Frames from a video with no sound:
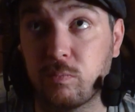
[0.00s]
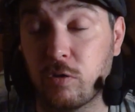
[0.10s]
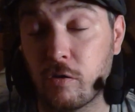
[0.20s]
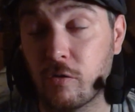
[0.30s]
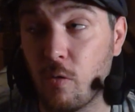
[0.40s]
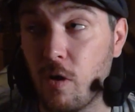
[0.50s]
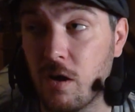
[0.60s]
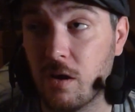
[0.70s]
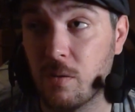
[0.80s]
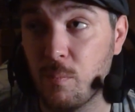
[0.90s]

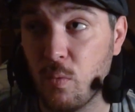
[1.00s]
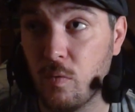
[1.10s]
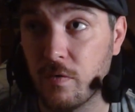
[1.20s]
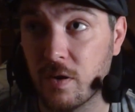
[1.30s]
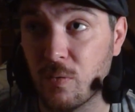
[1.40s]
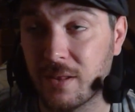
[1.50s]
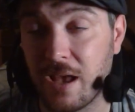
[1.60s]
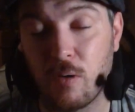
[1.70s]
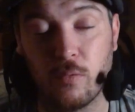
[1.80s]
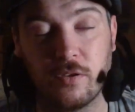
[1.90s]
saw a movie, what the
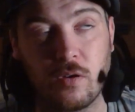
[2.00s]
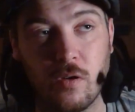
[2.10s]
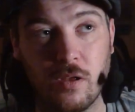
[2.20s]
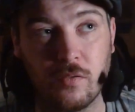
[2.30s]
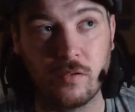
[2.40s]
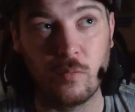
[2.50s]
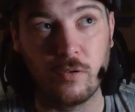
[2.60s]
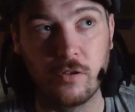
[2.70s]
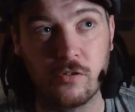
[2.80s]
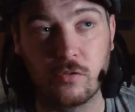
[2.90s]
hell was it called?
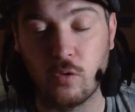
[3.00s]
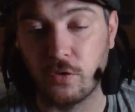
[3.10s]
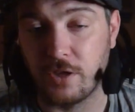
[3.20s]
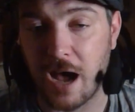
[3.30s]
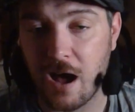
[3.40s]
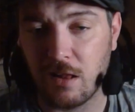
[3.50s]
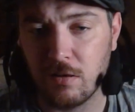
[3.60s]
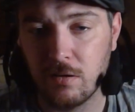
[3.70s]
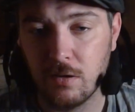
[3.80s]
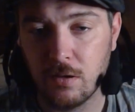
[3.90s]
Was it just called Doll?